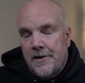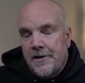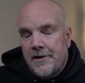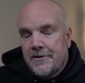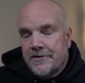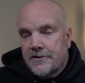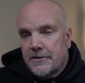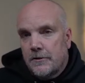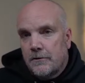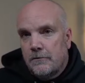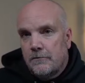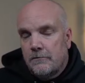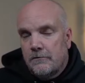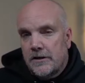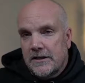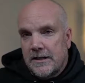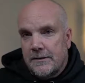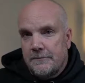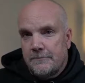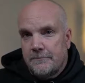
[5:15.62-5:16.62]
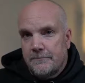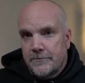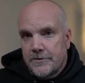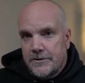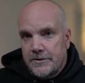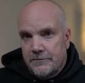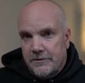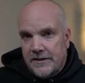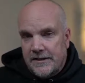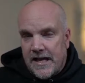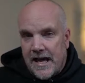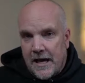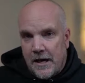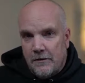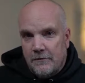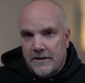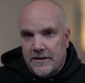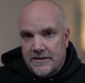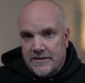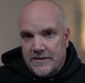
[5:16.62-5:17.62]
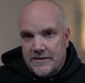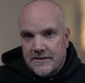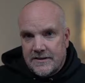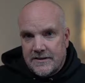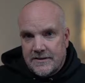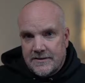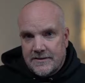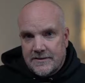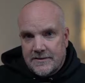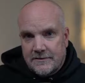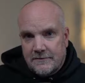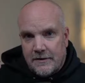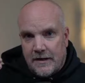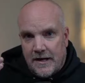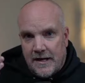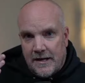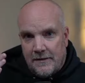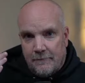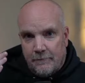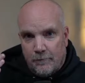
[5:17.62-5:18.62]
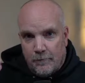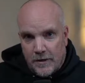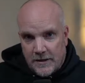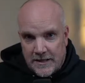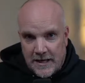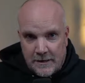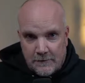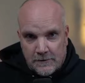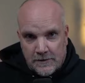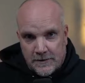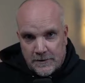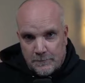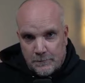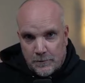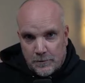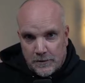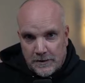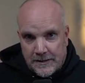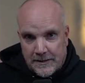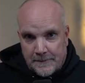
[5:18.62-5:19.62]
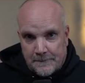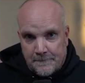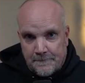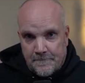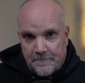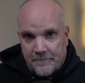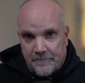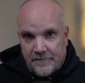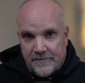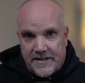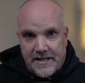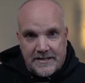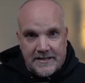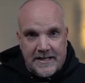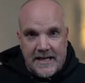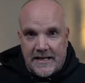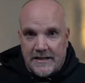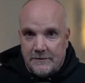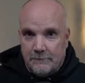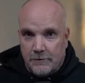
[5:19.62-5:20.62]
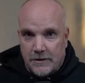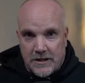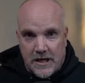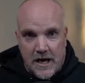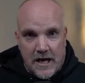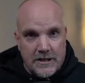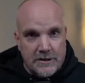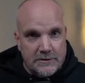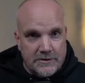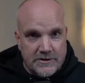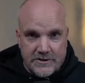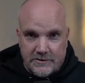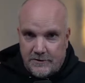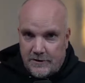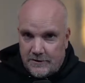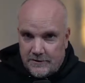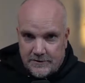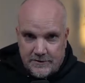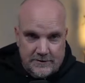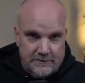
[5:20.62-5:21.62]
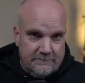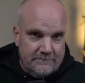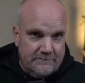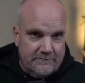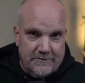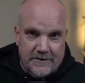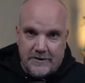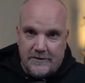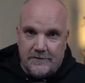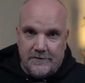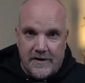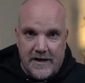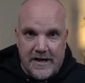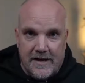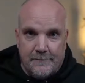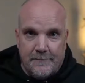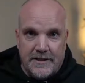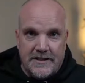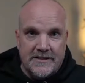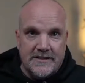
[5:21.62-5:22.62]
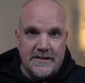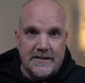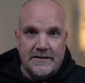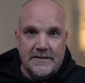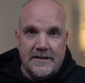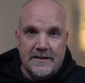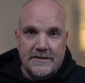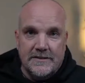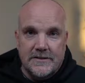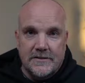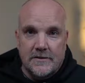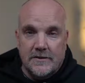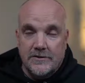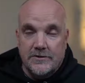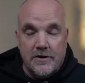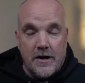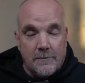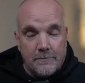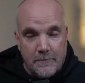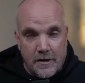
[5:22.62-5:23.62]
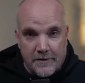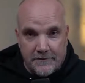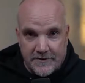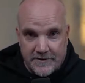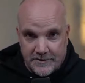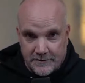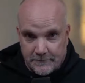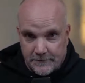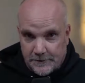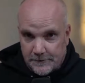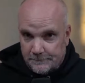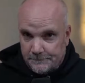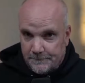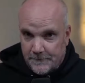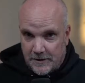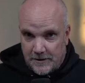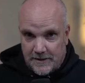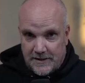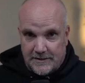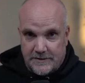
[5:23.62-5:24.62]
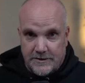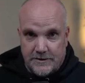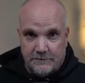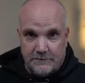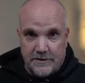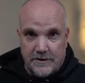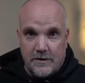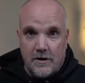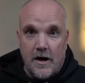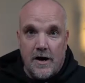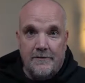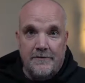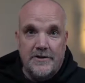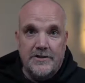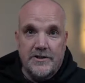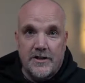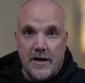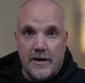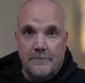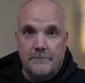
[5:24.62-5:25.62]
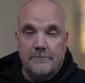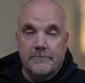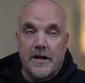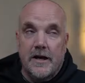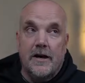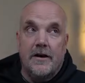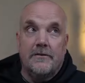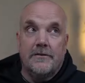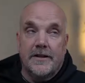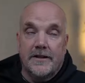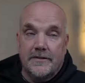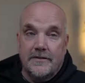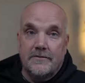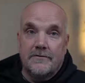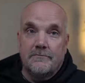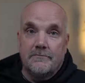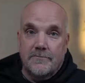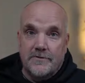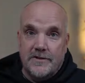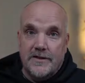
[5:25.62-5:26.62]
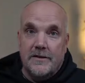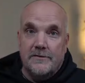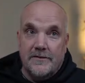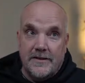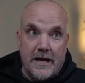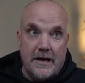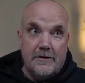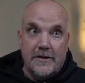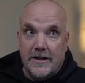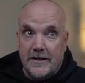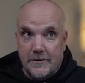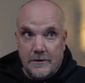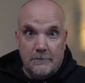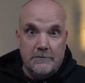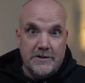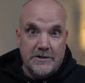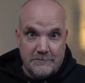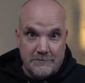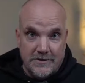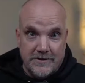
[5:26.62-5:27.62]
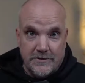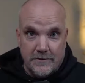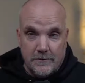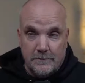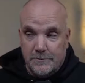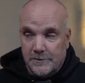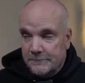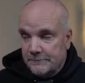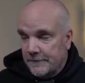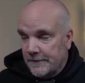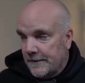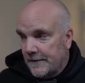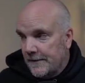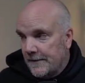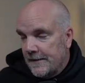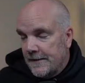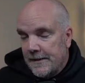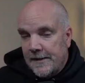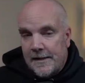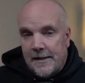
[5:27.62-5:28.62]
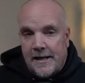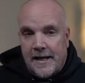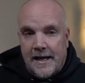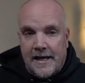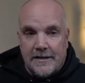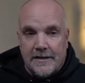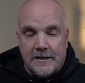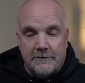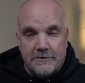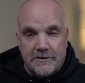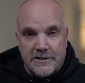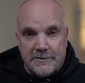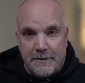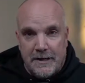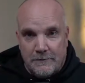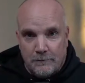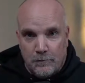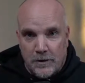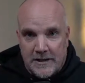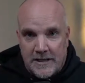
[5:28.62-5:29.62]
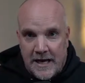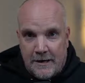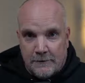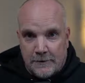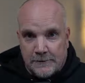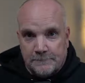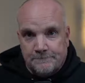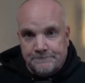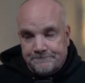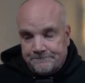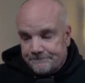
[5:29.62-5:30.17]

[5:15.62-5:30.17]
So what I'm doing now is I have 1 hour in the morning dedicated 100. So I'll, if I have my son Hunter, I'll drop him off at school. I'll head to a coffee shop now that I know which ones are open, and I will spend 1 hour